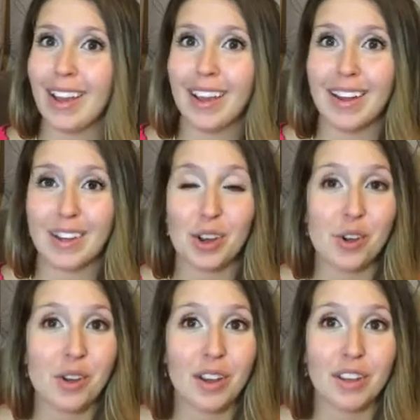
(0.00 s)
and,
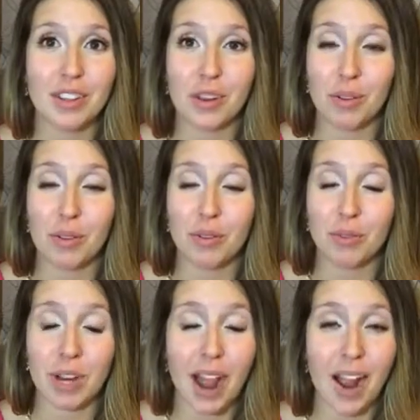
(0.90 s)

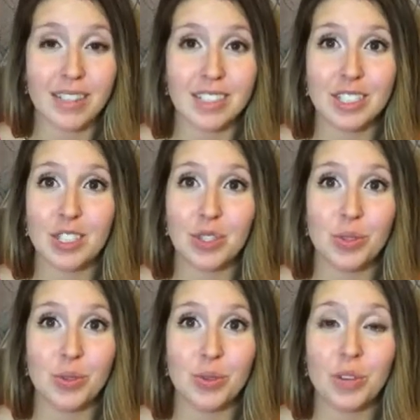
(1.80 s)
reacting
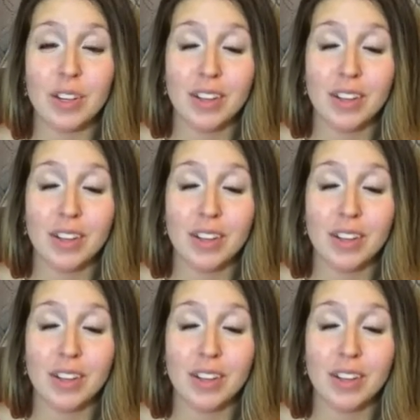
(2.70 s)
to